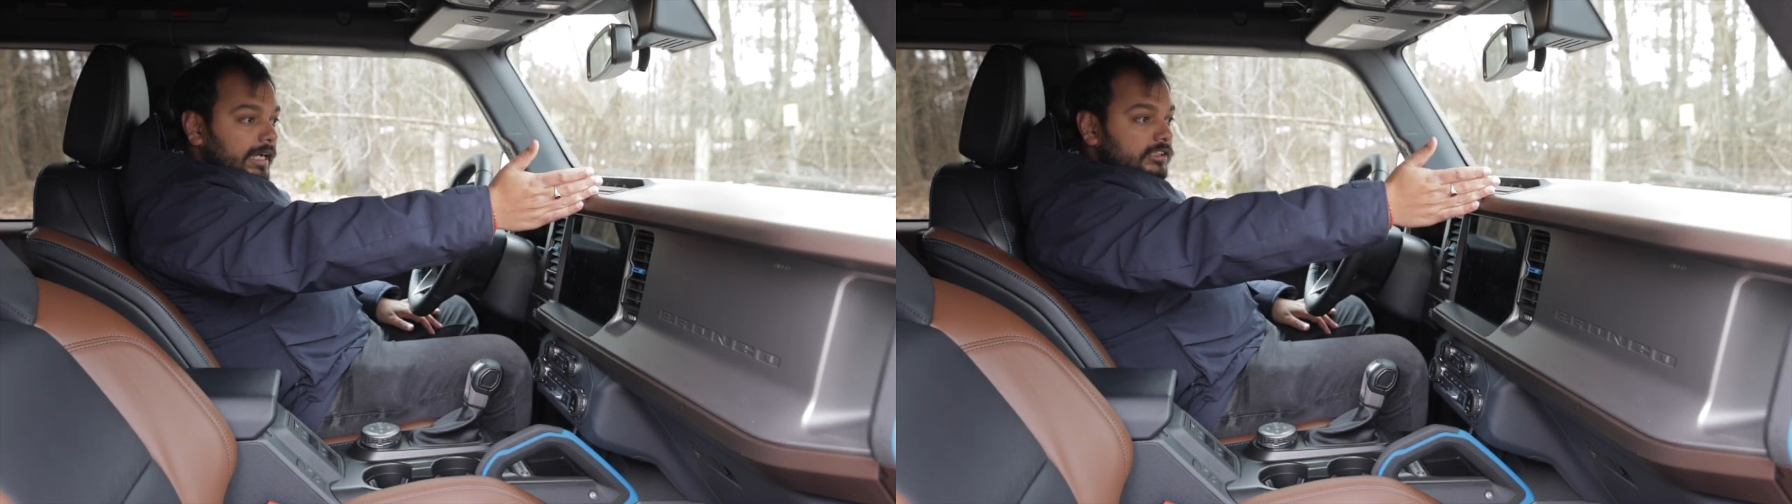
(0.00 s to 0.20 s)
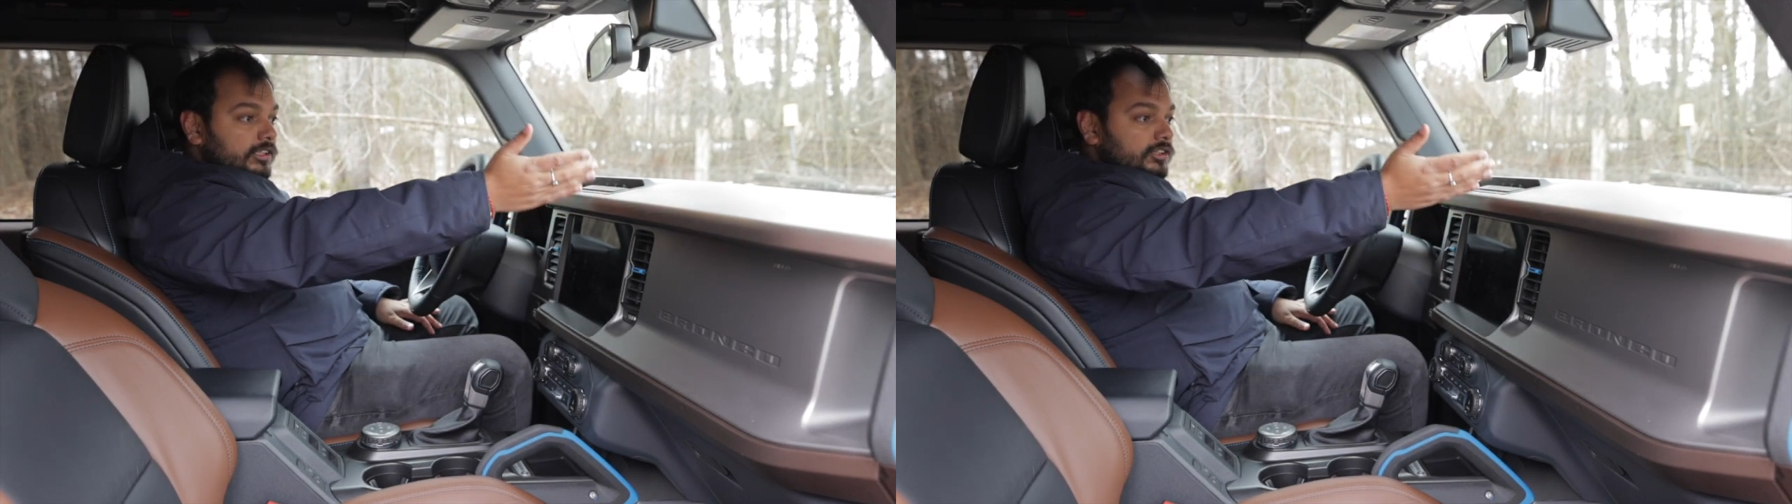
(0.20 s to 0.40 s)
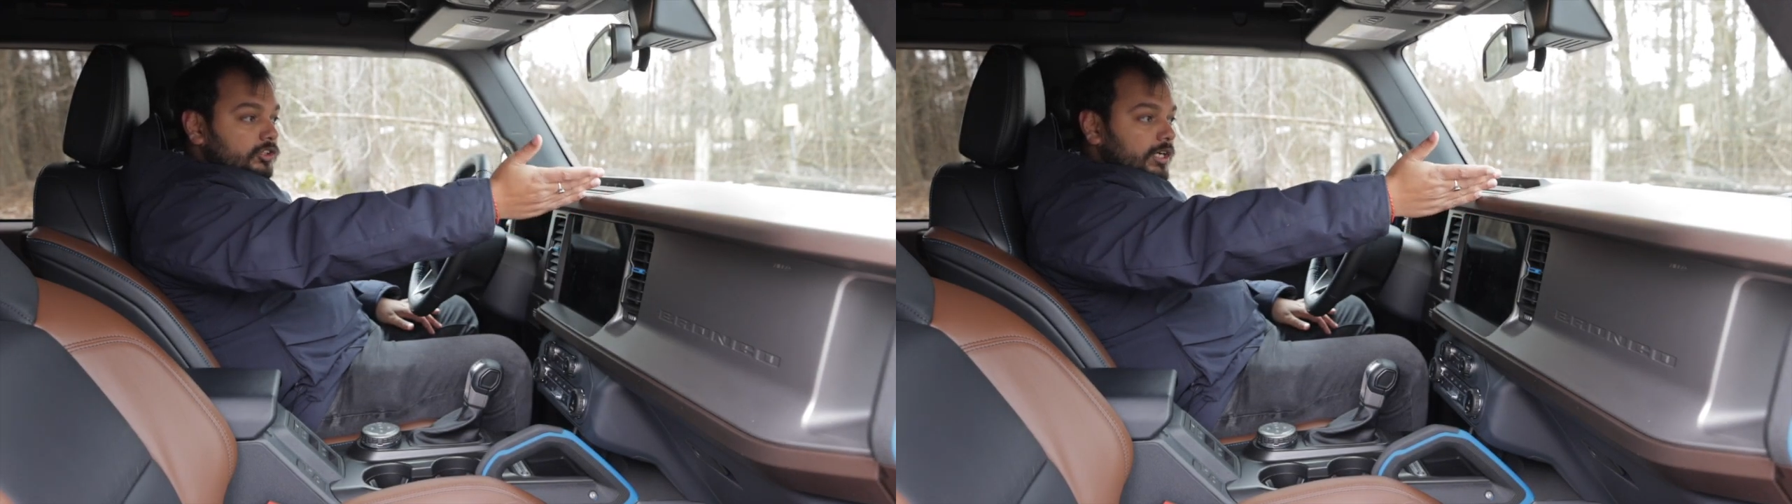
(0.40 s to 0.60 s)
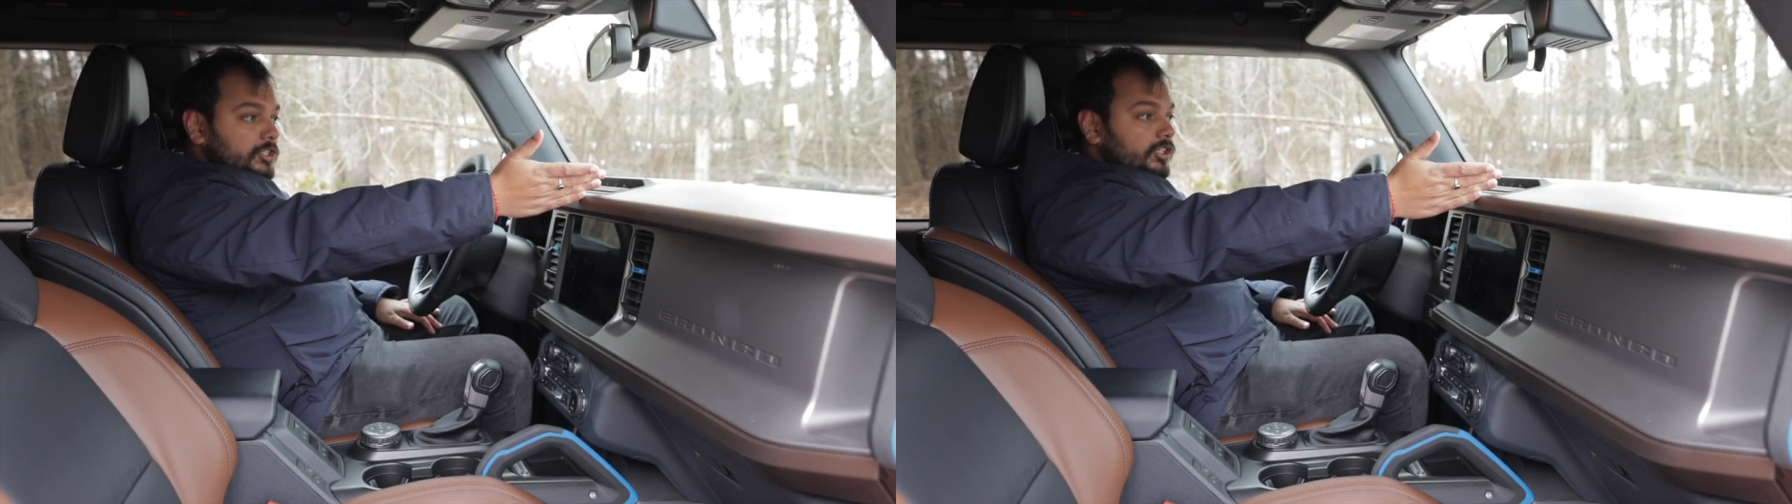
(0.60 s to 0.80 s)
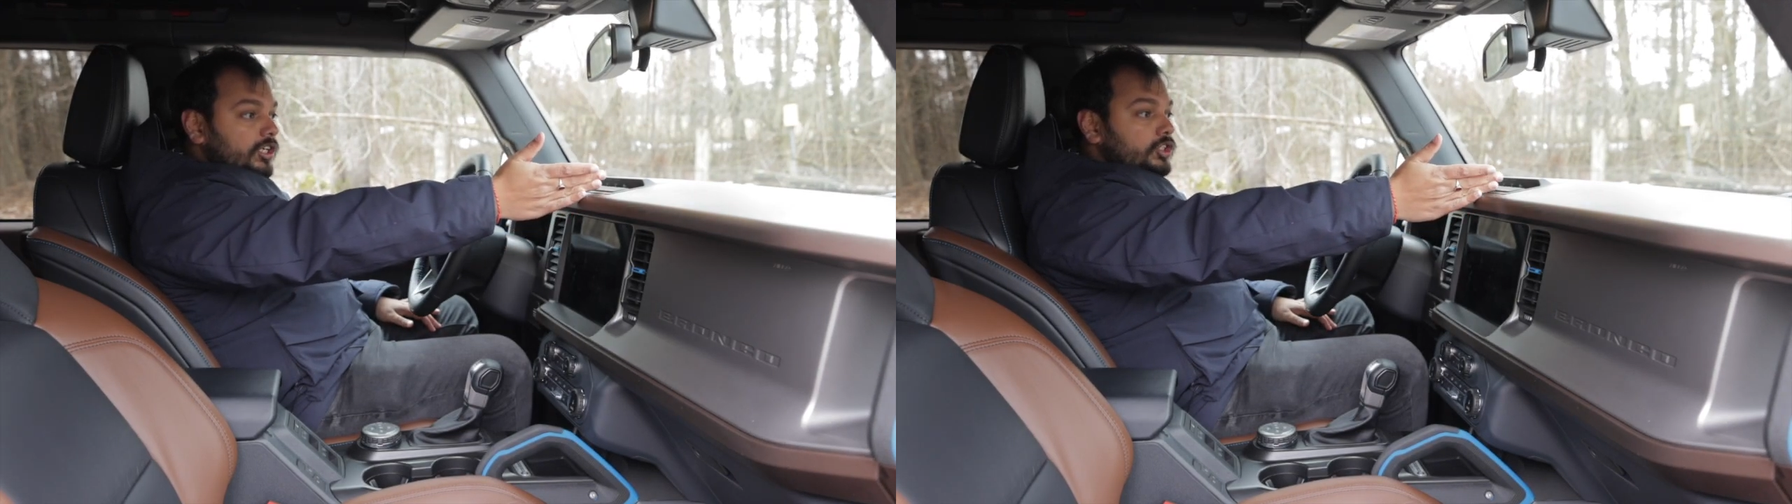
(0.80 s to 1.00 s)
the hazards, the
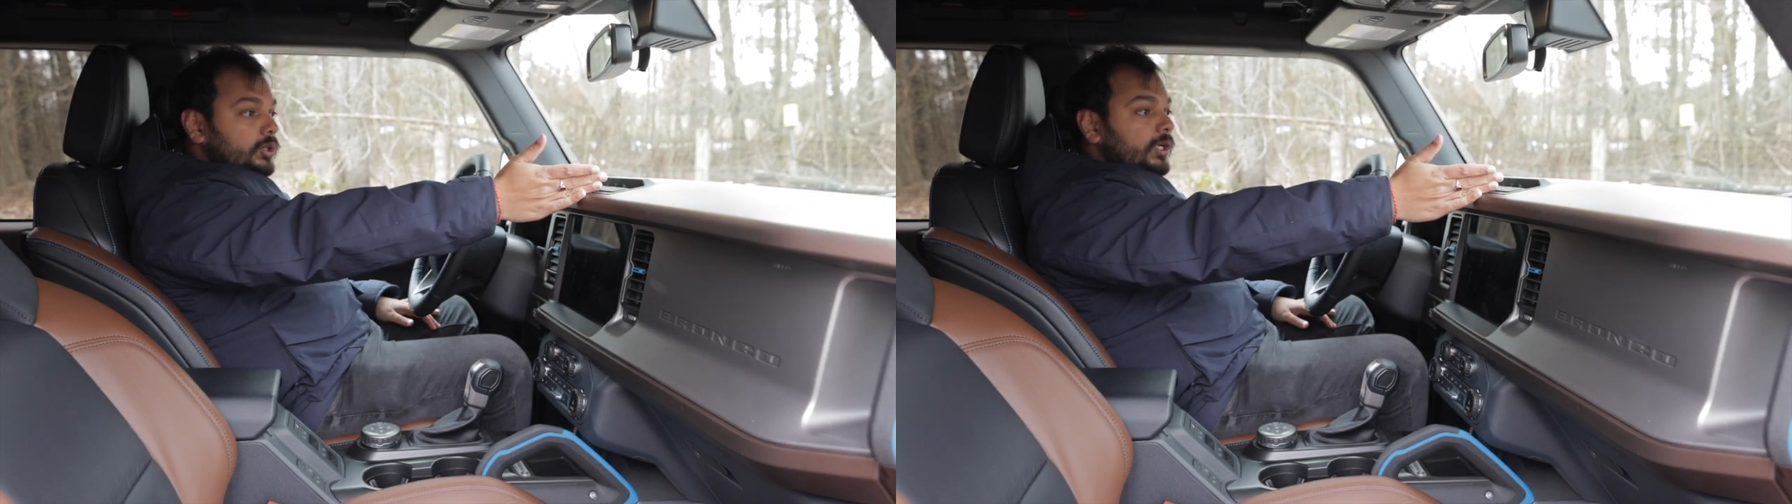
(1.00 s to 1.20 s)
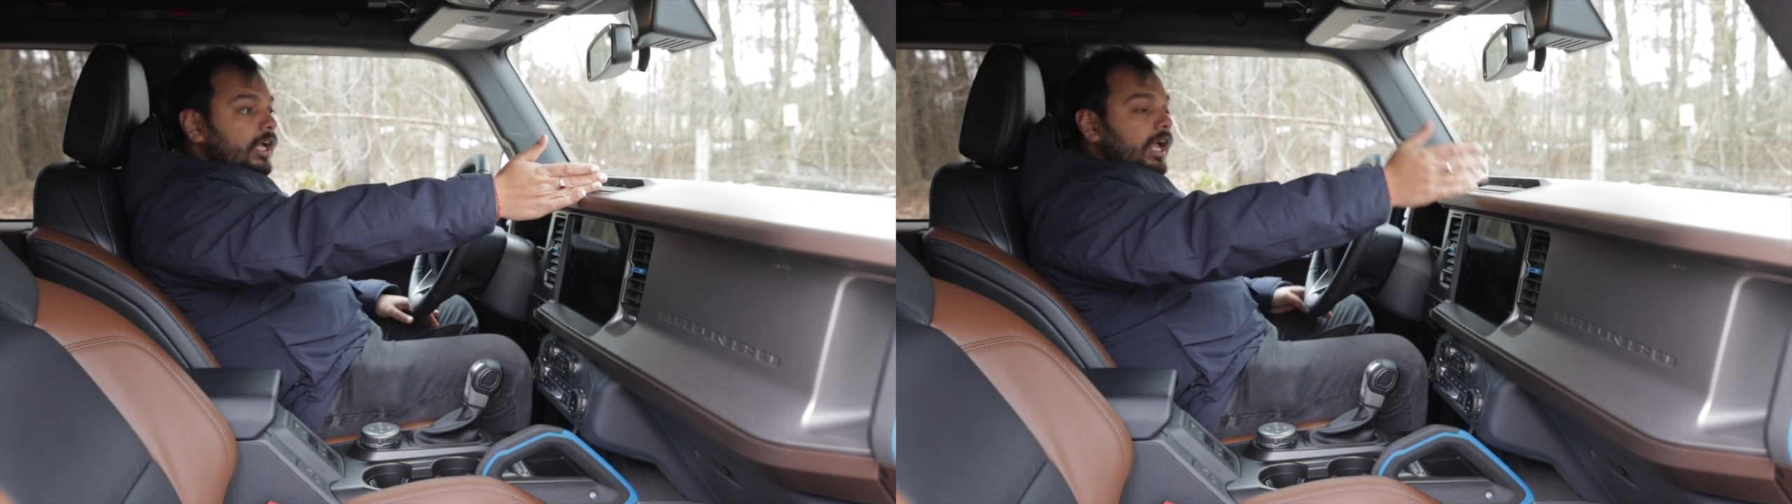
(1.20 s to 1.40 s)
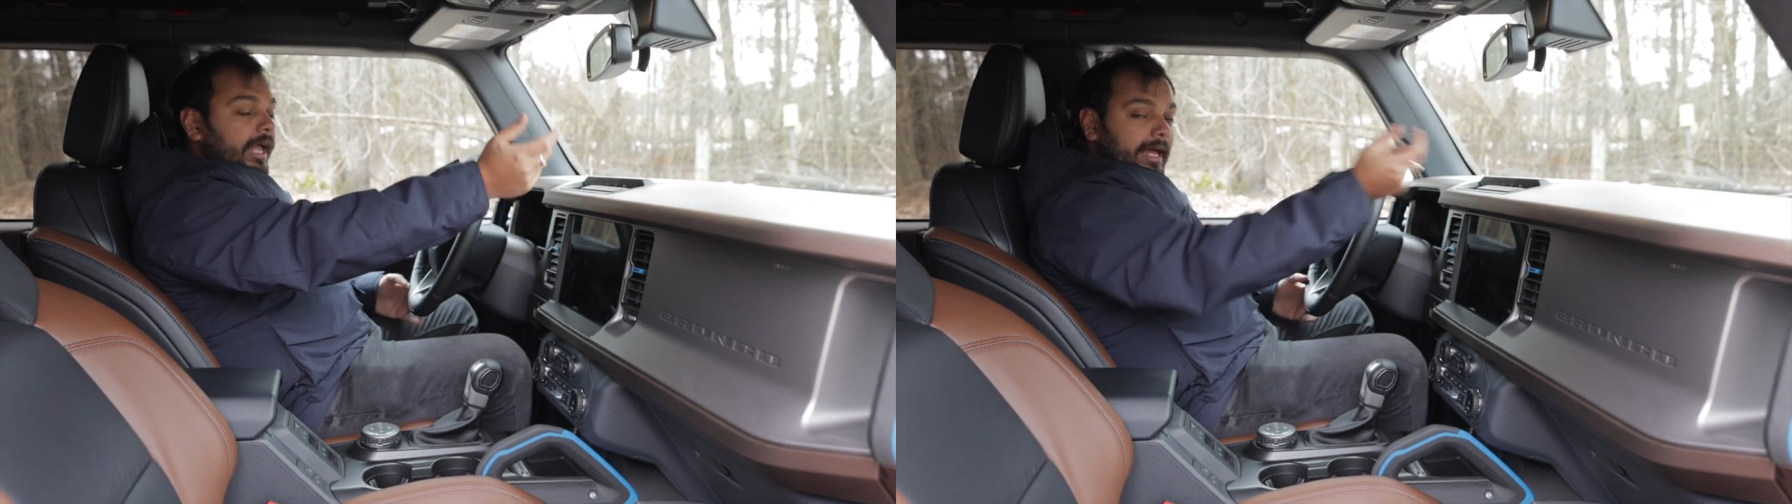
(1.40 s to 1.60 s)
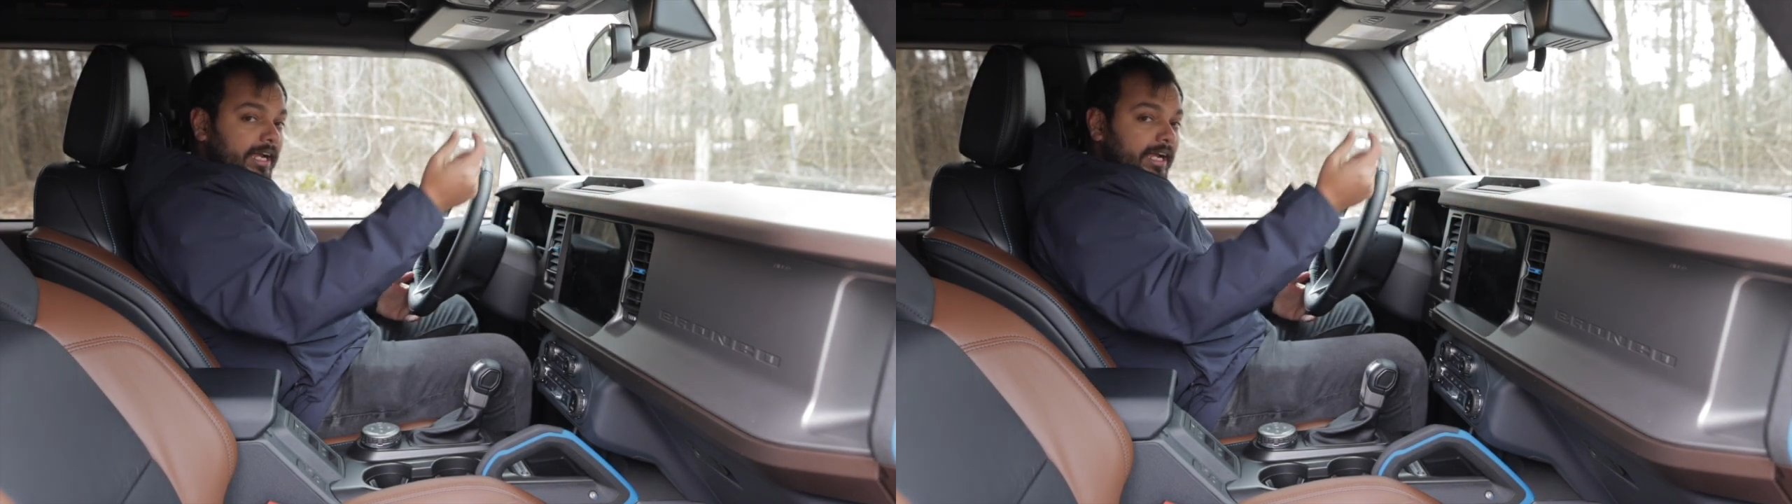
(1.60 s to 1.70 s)
traction control